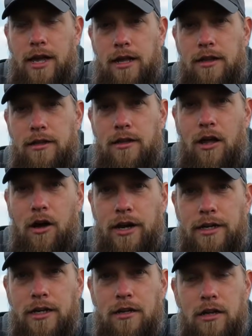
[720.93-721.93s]
that
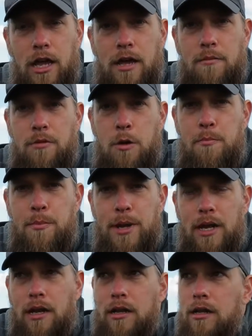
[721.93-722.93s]
line, a
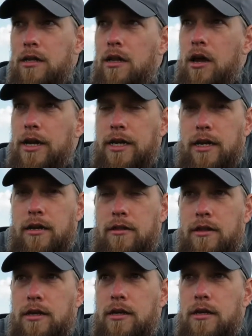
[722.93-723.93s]
bit
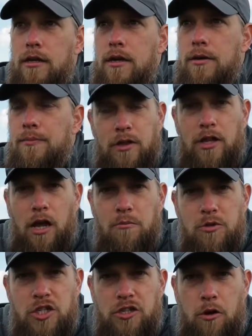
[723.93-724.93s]
like the
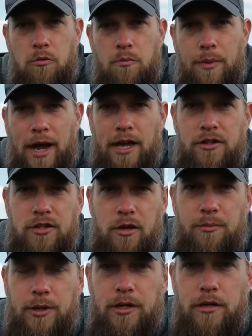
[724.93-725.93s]
limestone paths
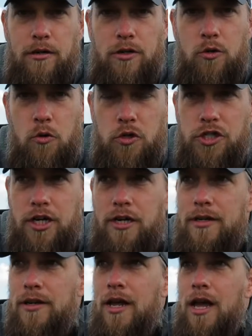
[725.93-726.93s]
up in
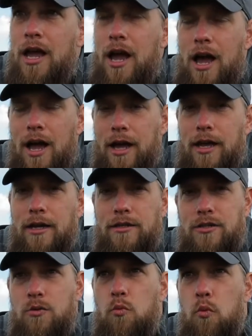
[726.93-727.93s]
Yorkshire.
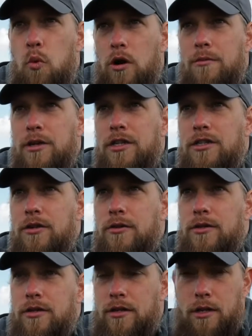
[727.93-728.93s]
So what I'm going to
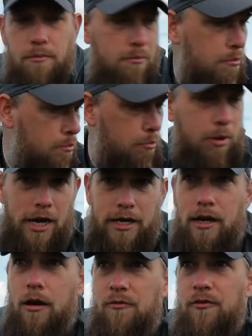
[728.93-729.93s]
do, I'm going to
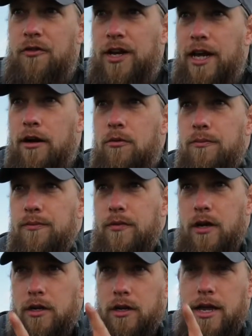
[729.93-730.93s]
pack up for now,
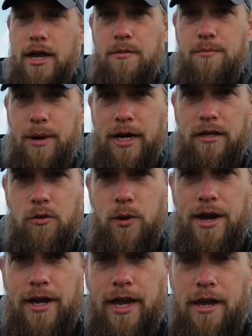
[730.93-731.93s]
and I head back the
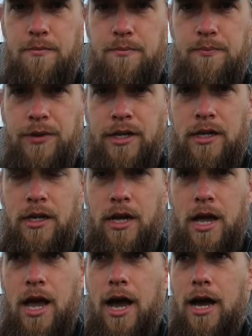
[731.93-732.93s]
way I came,
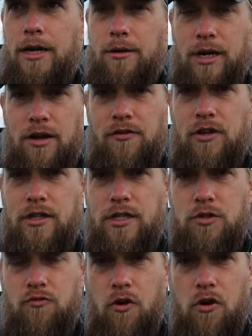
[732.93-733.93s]
and I'm going to have a look at
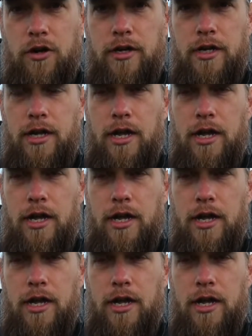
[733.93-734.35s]
this rock